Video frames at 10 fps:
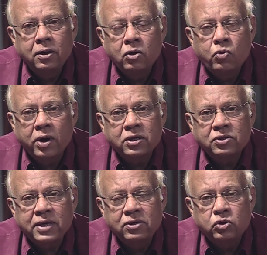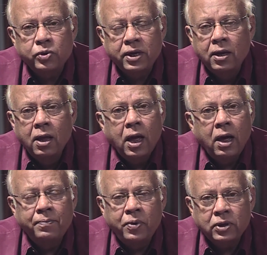quarter century,
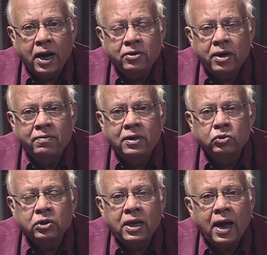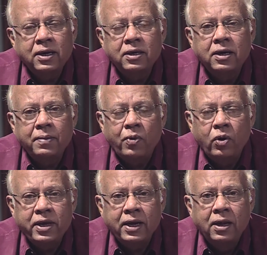both under Revolution and under
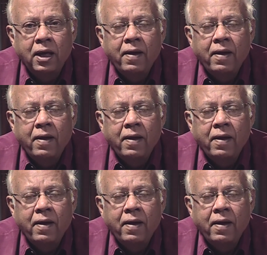Napoleon.